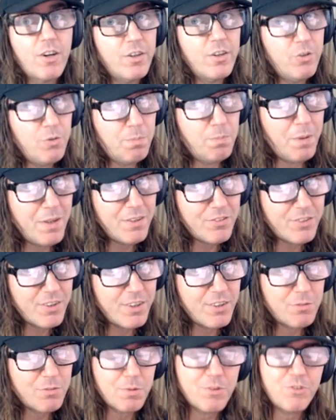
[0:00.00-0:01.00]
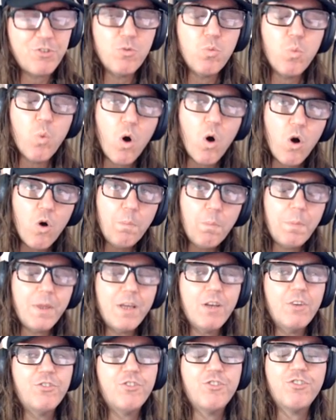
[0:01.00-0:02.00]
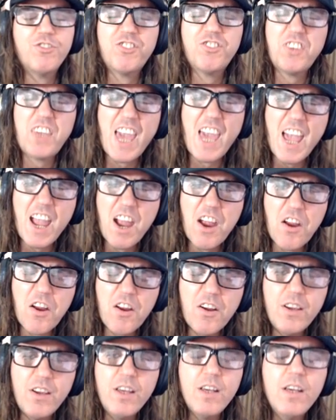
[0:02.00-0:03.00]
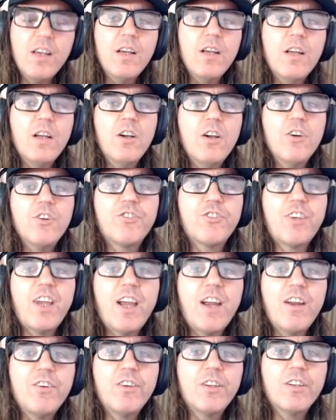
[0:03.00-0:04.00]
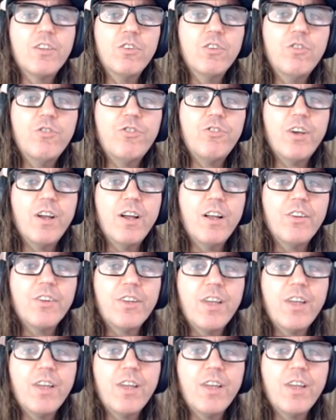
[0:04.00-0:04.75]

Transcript: a new business, but you won't because you're scared. You're scared you're going to lose your health